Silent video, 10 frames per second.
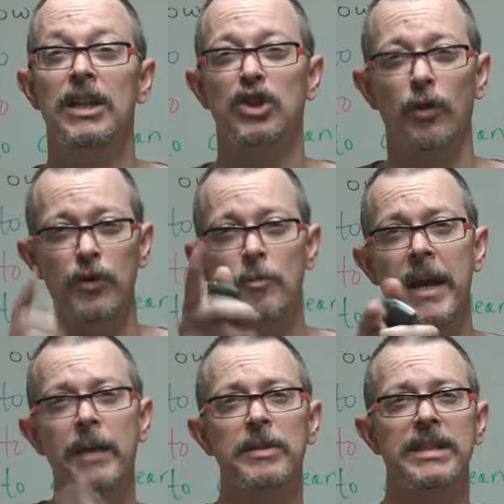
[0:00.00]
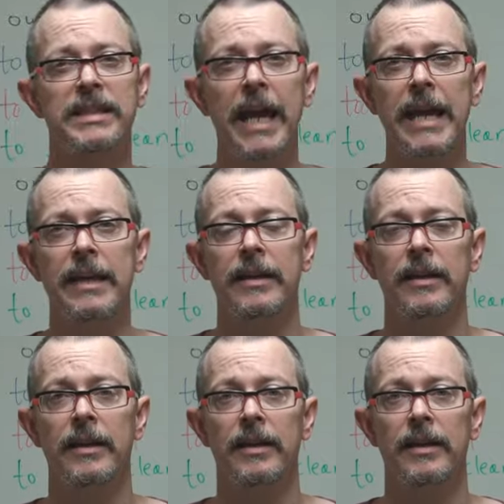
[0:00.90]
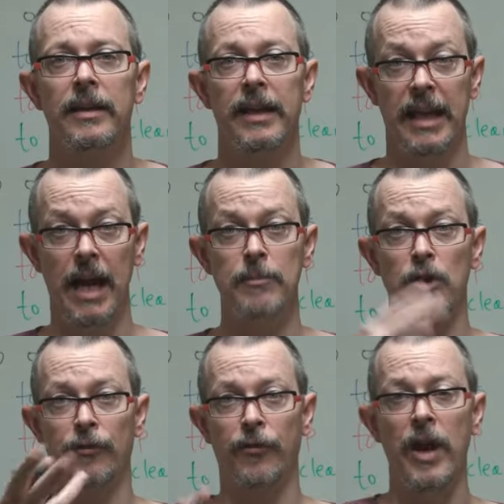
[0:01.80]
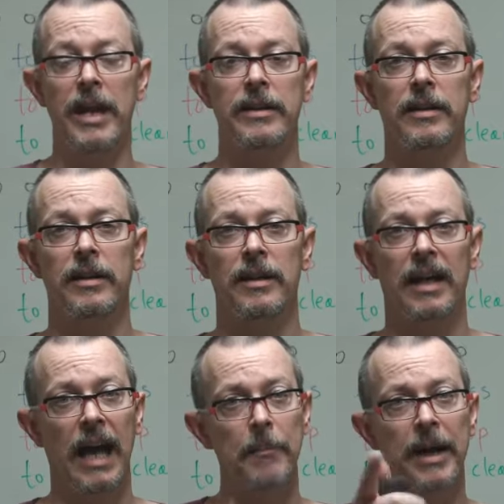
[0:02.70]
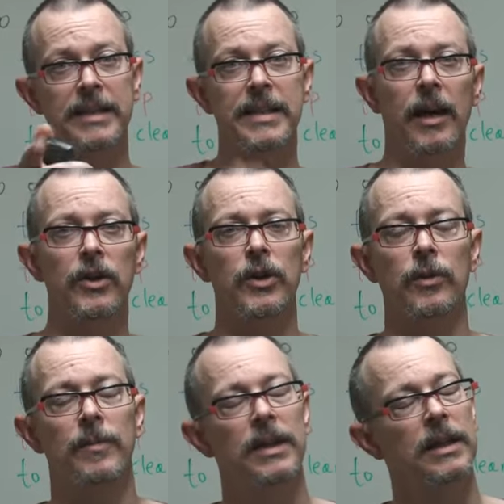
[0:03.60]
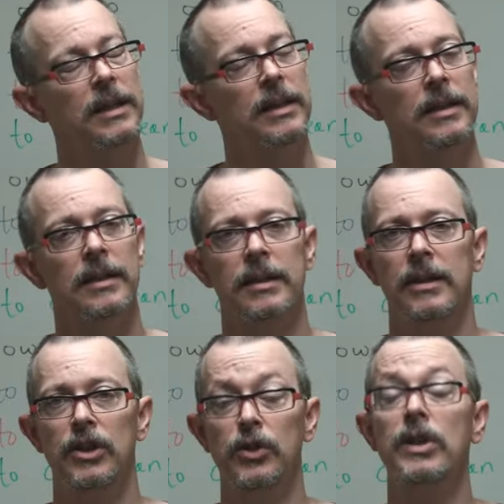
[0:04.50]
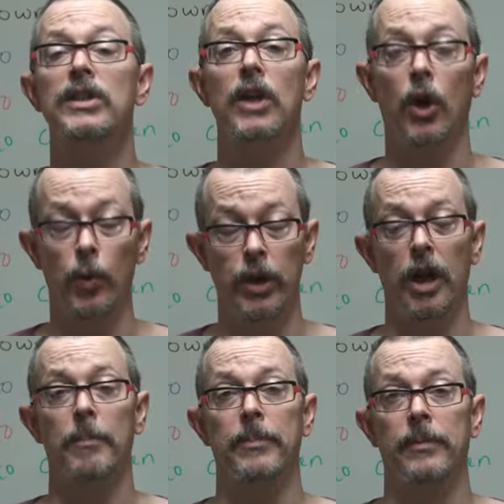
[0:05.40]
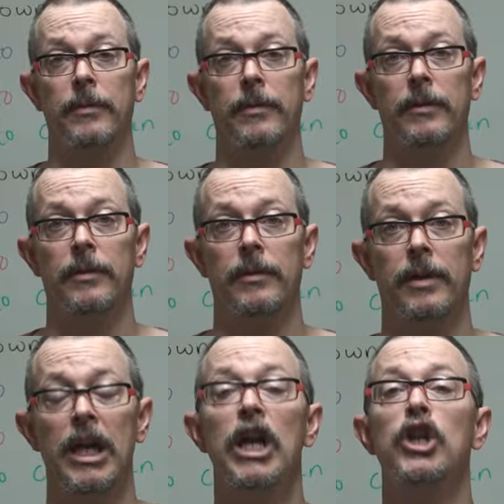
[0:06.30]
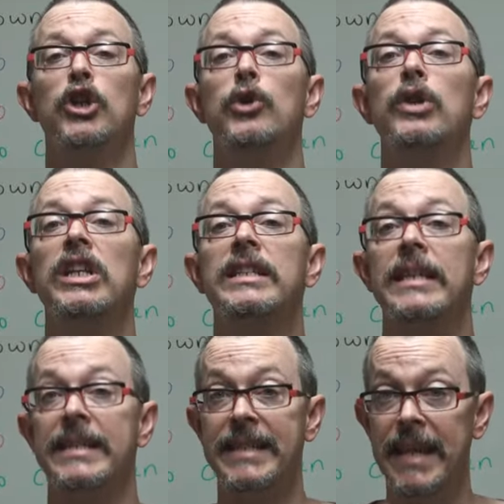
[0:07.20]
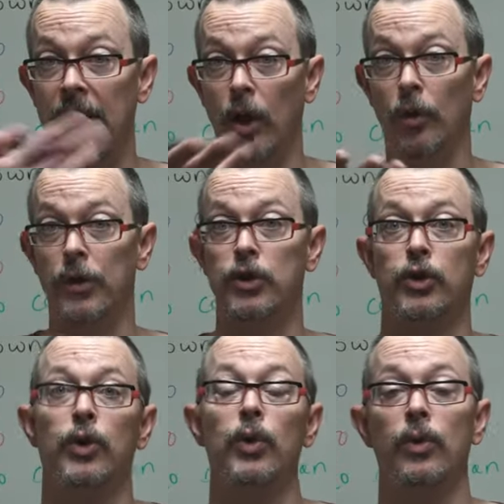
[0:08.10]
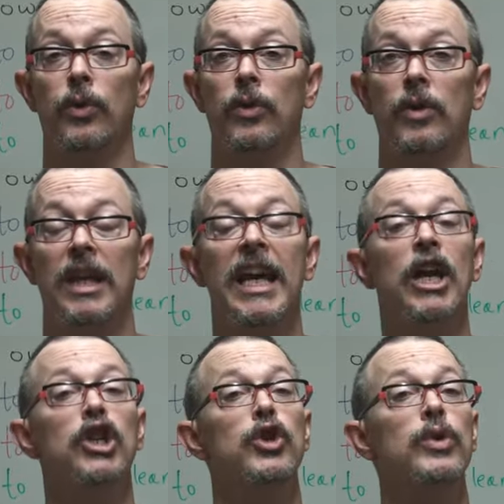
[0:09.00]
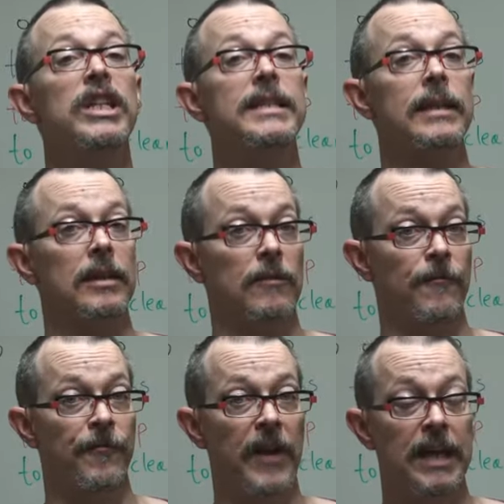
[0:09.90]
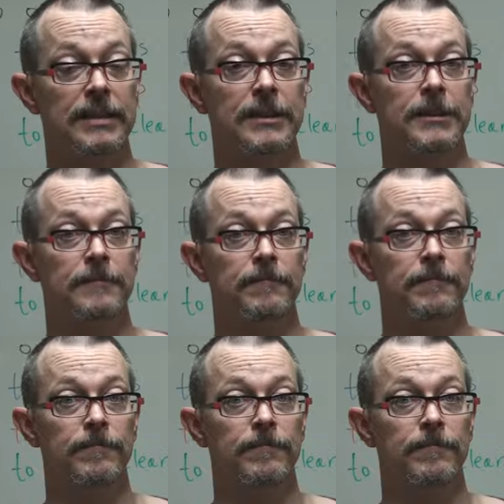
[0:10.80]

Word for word: So if you made a mistake, and I'm your friend, I might tell you, you need to own up. You need to tell the truth. You need to confess.